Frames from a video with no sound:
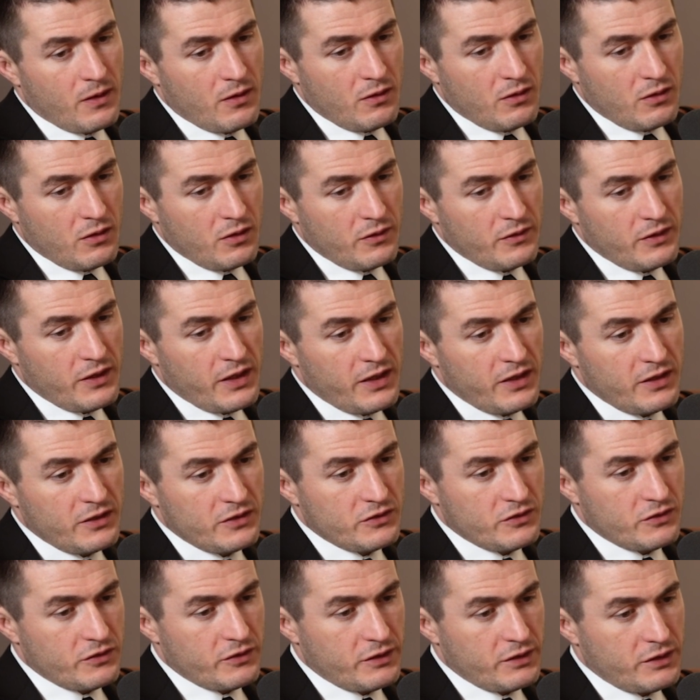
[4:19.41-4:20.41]
uh, that
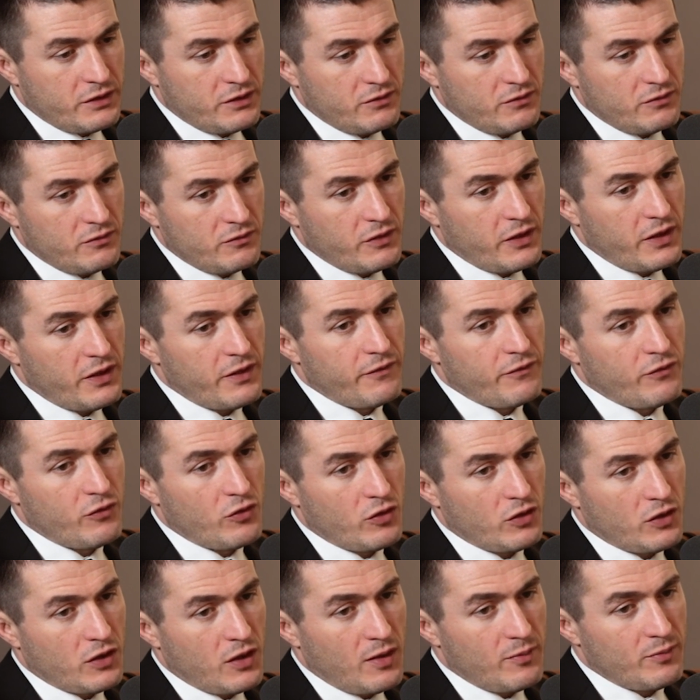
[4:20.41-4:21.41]
history, right?
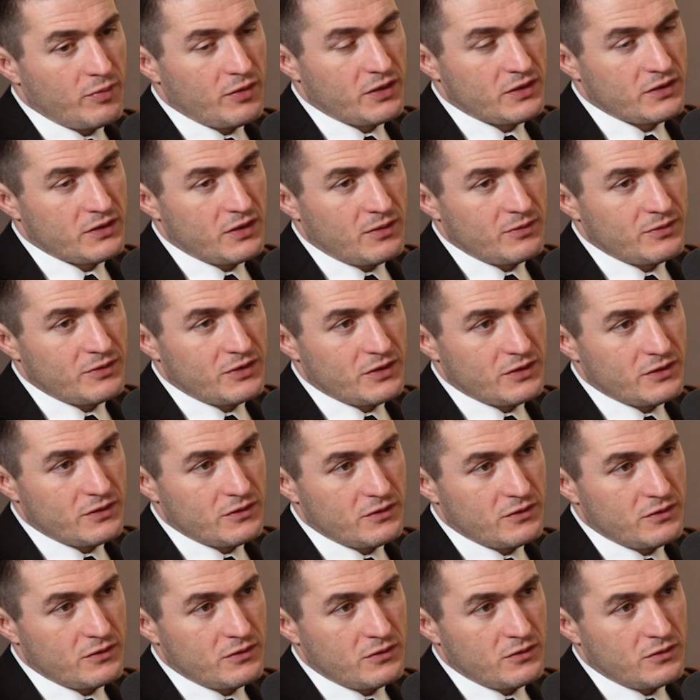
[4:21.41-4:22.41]
For complex
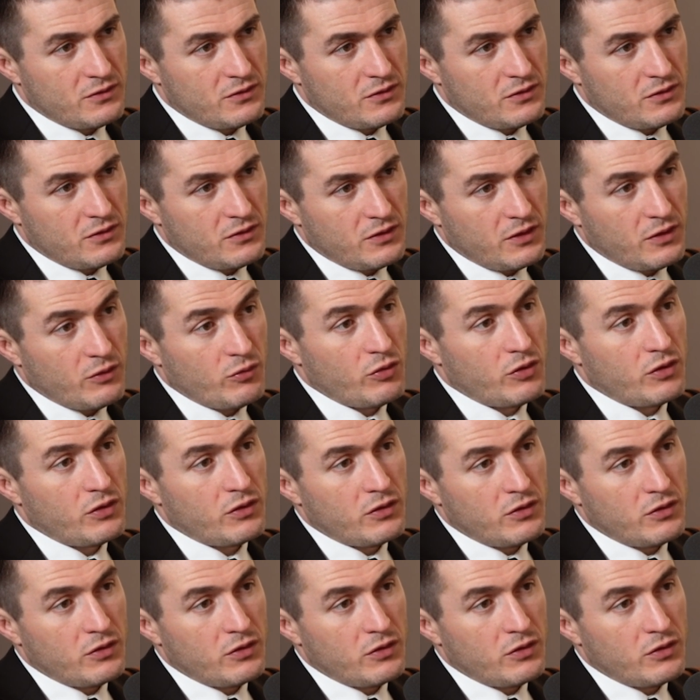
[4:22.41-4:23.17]
objects, like we, it,